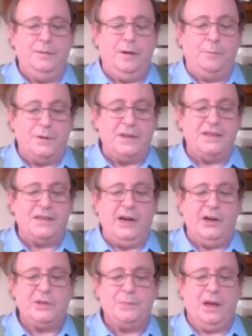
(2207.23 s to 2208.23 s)
Britain's
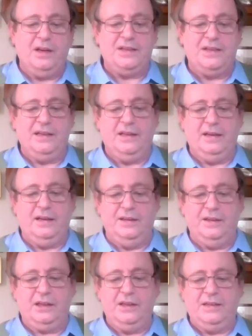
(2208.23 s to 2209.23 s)
Irish policy
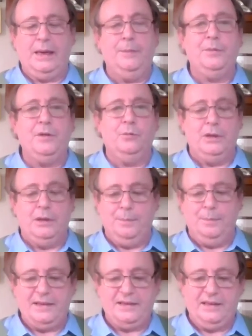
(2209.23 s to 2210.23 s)
earned the contempt of William
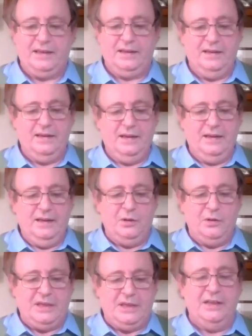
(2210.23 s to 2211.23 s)
Massey, New
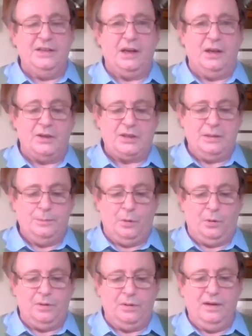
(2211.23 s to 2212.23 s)
Zealand's
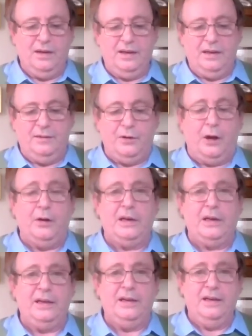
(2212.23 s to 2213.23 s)
Ulster-born and
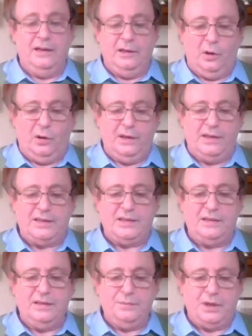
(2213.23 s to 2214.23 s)
avowedly
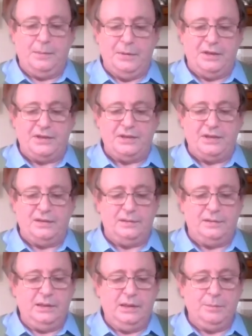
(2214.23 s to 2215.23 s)
loyalist Prime Minister.
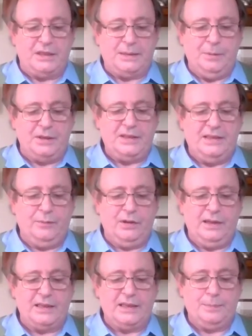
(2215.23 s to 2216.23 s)
But Smuts
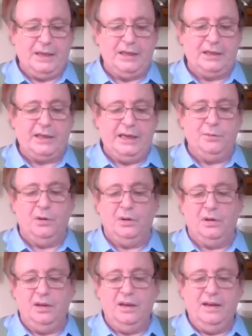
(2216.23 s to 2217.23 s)
nevertheless played a key
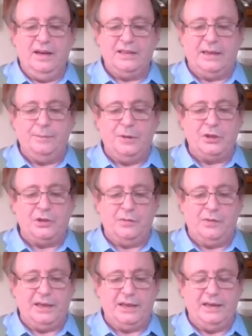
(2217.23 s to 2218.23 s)
role, as I mentioned
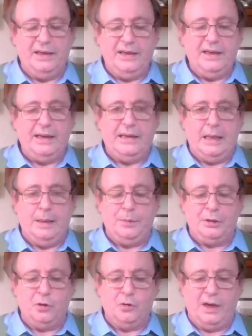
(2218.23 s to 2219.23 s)
already, in helping
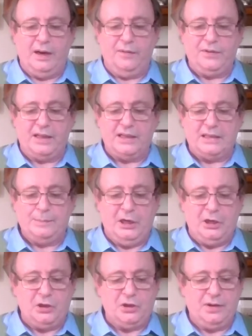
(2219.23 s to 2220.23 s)
to draft that
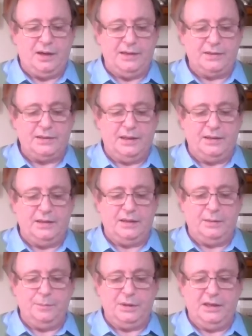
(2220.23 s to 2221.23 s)
speech I cited at
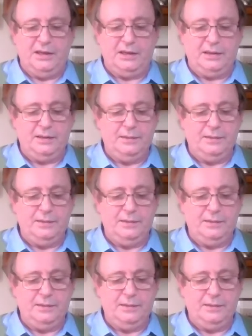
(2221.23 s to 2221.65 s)
the beginning.